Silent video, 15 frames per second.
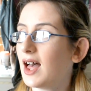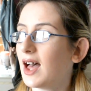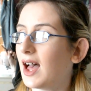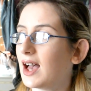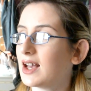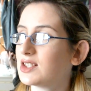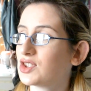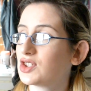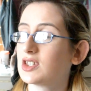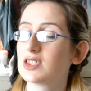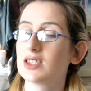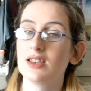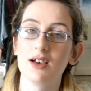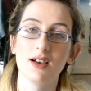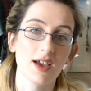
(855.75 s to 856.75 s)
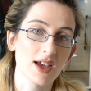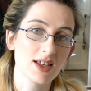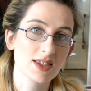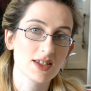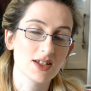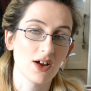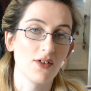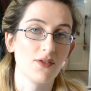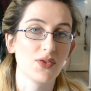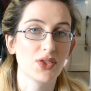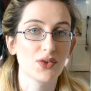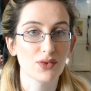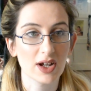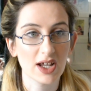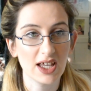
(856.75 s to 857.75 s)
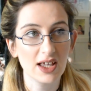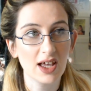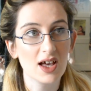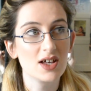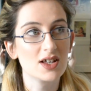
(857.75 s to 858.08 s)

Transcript: and she's the youngest of 3,